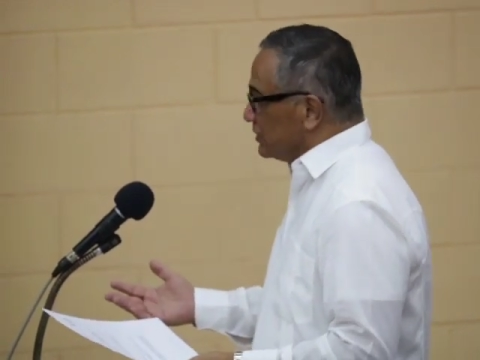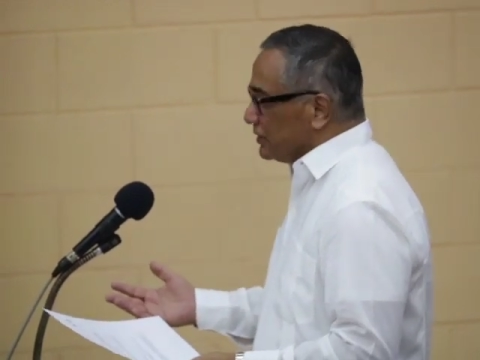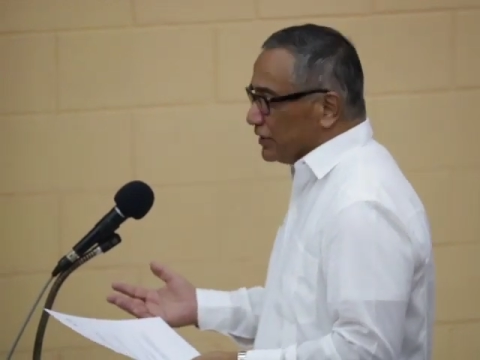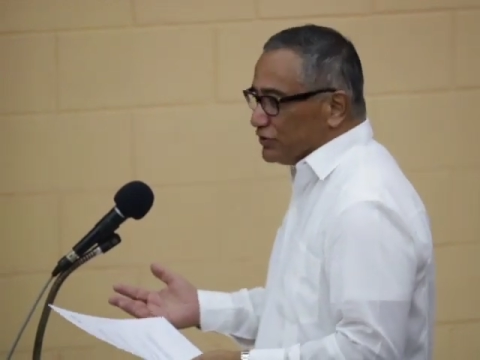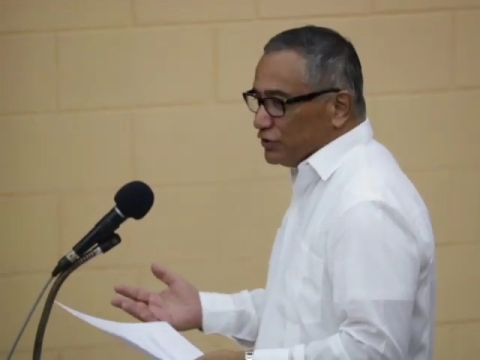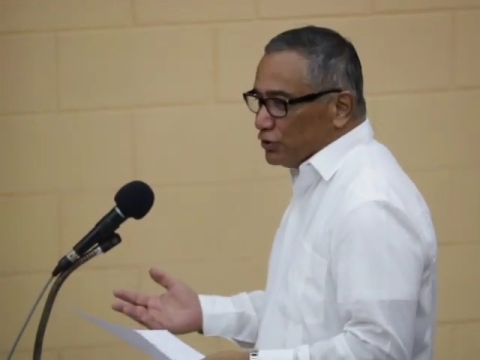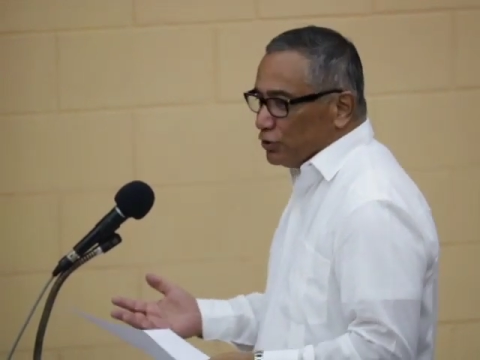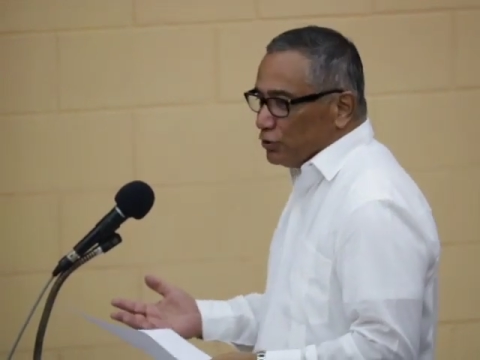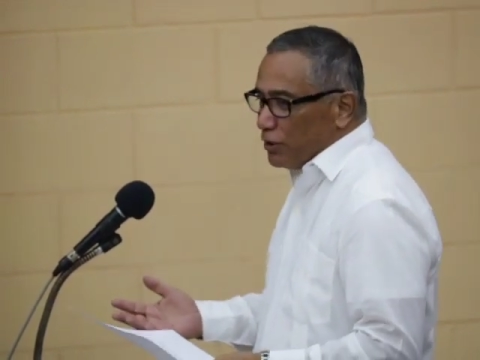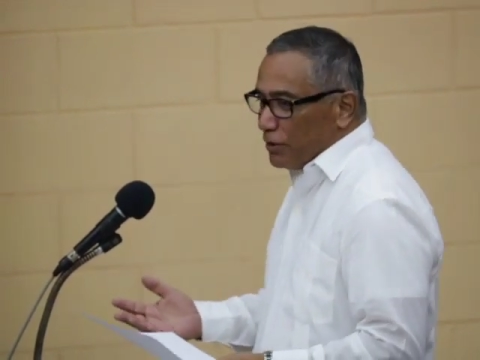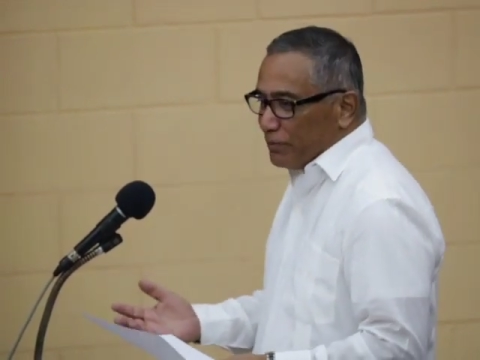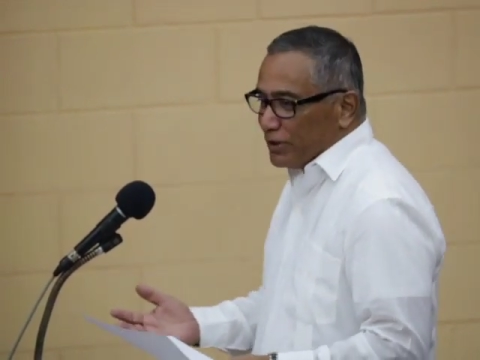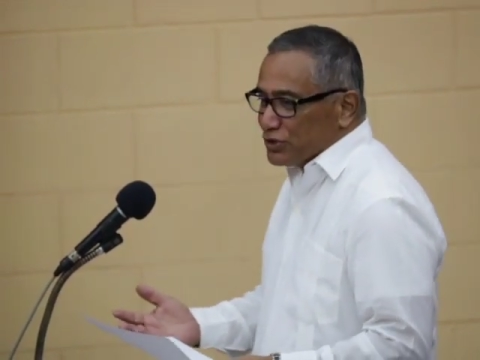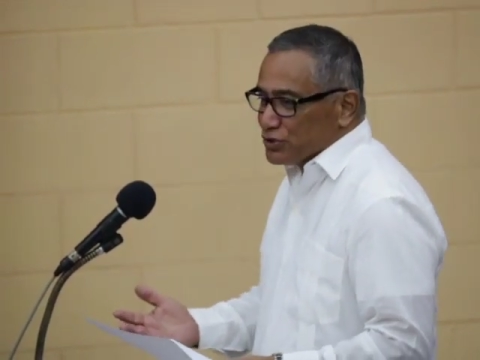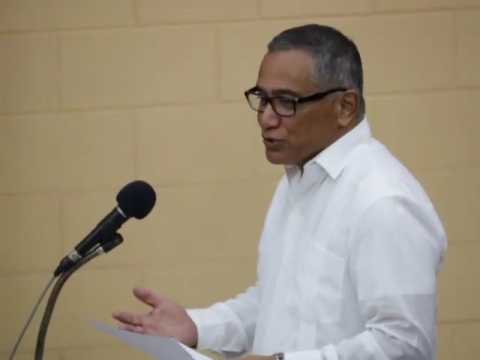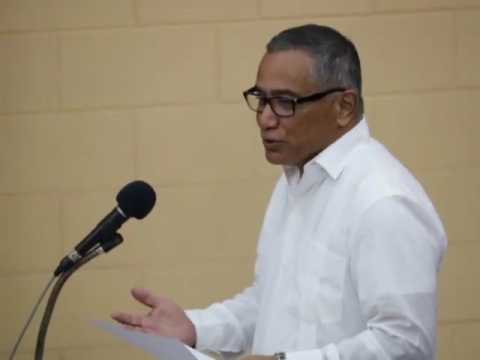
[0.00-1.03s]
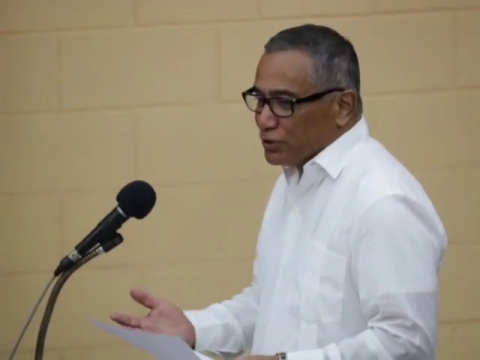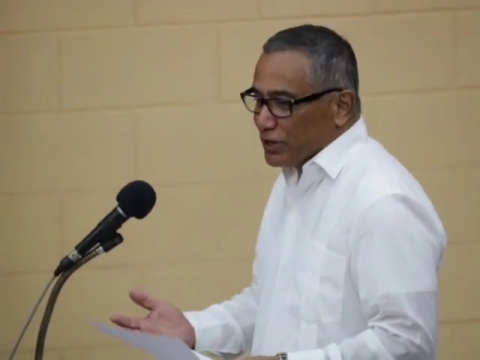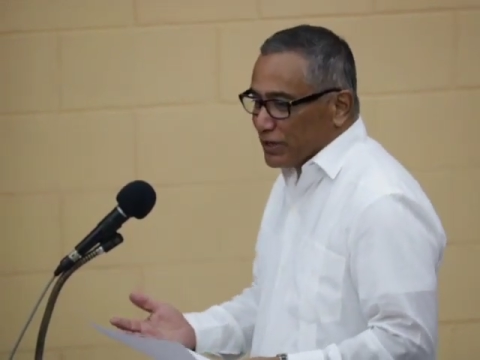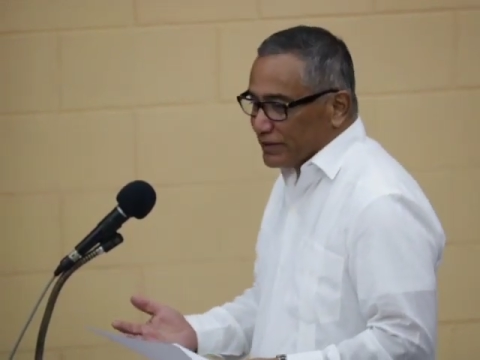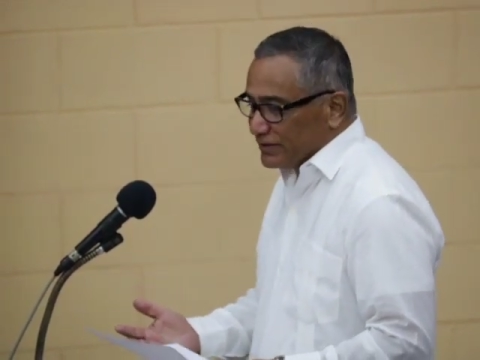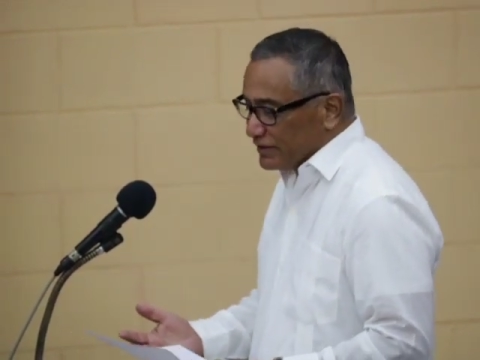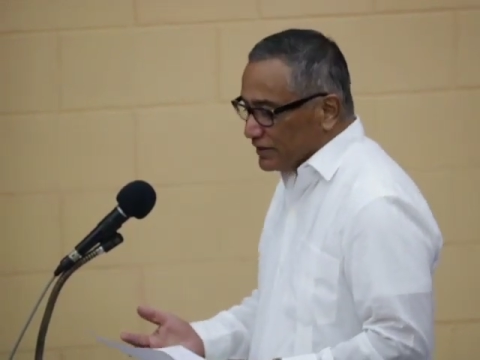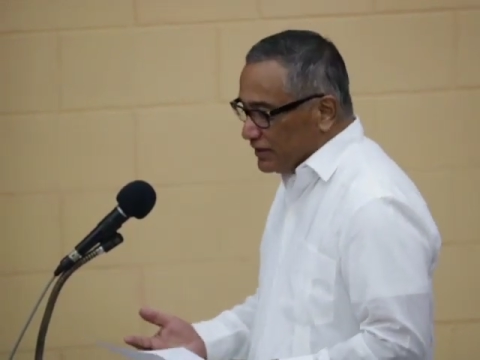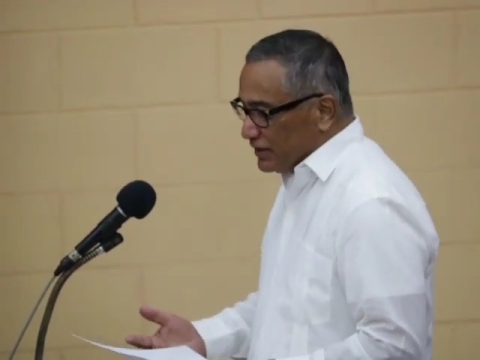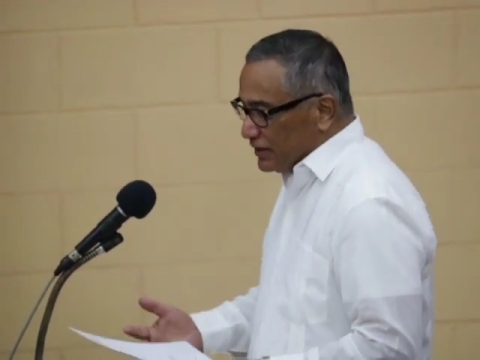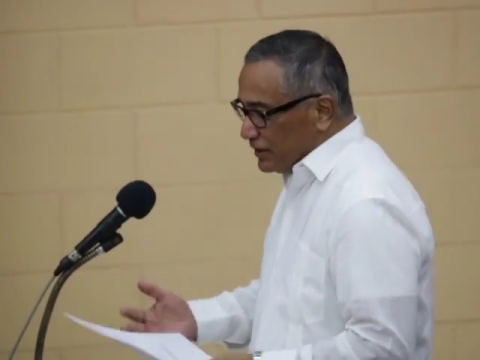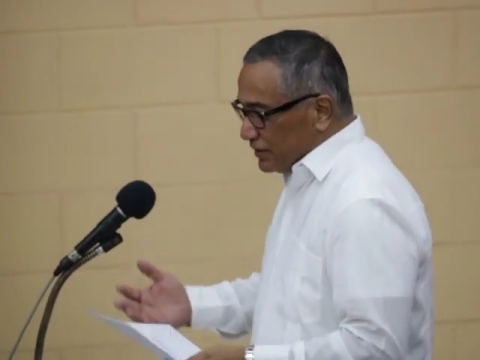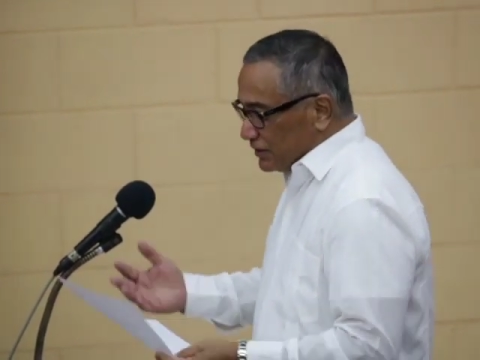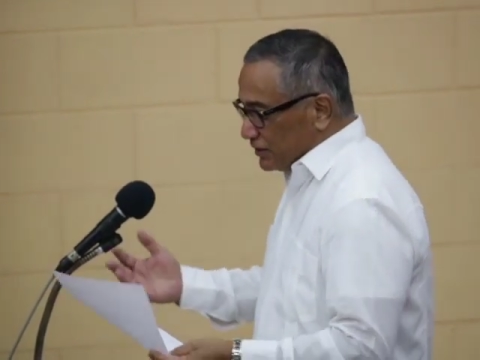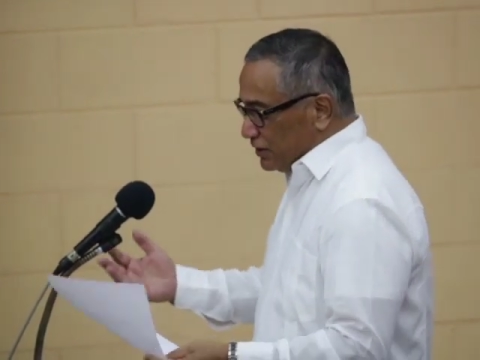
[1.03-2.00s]
that, you know, you want to make sure that
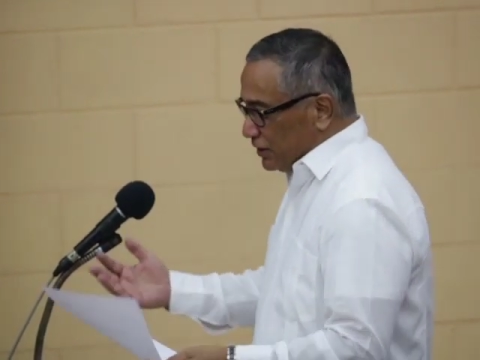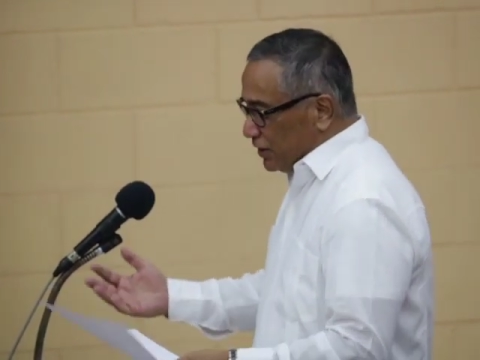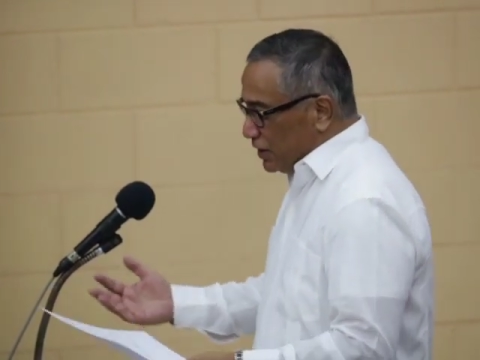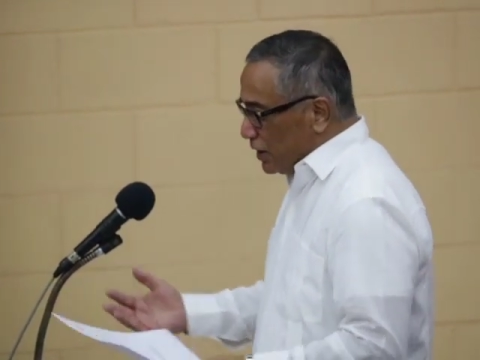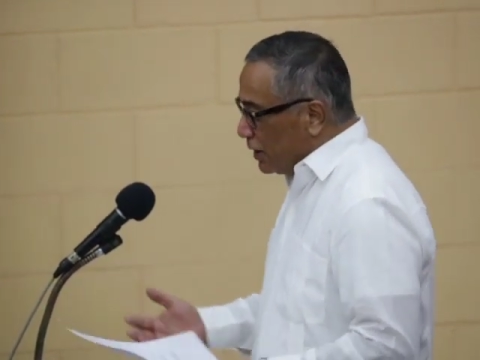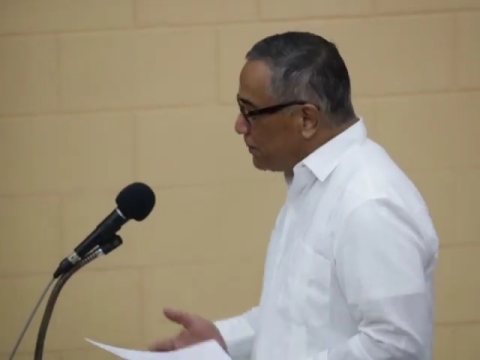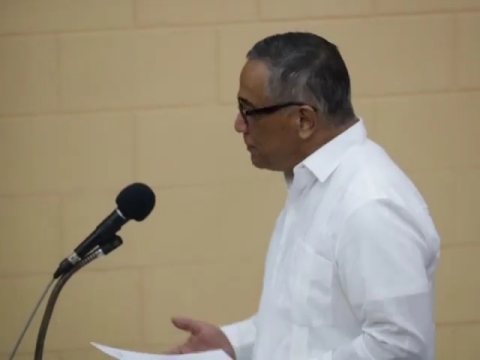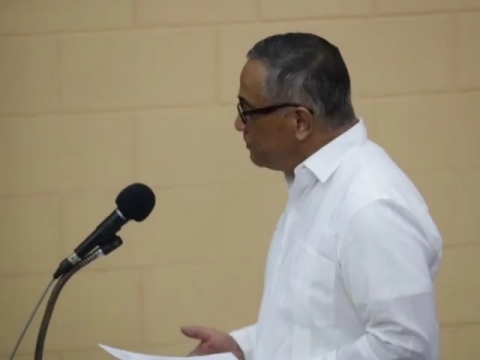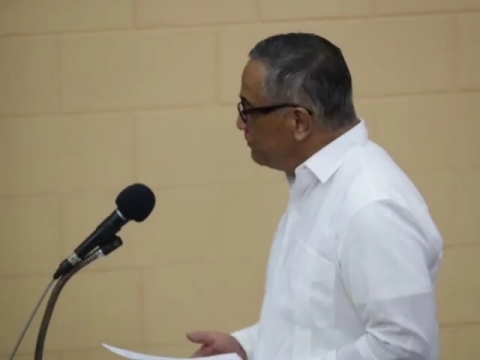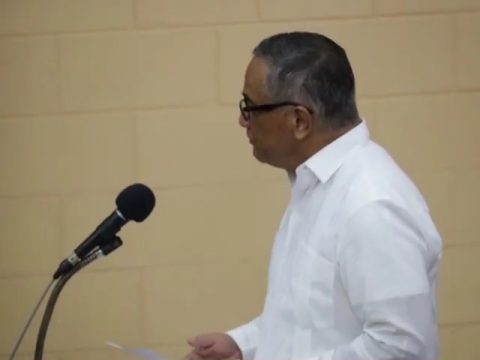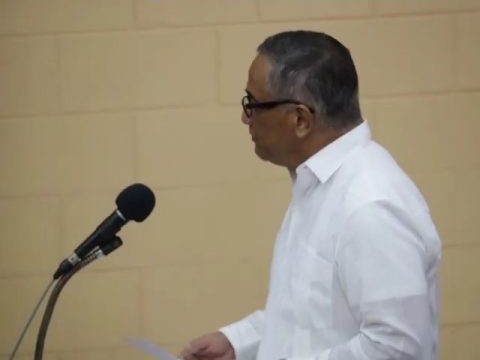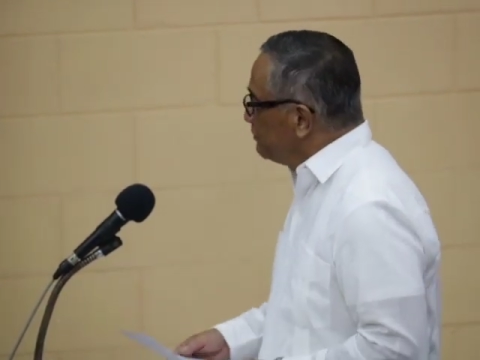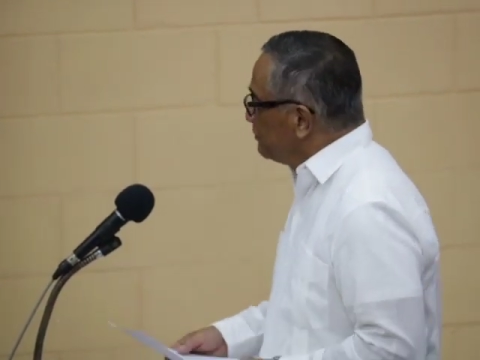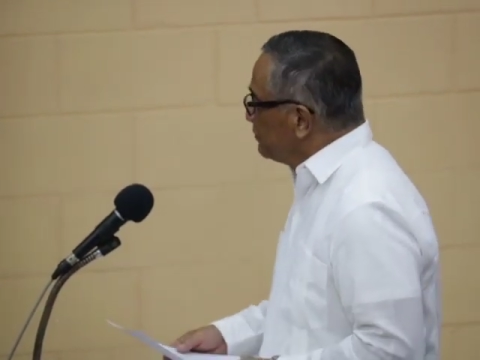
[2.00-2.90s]
the, um,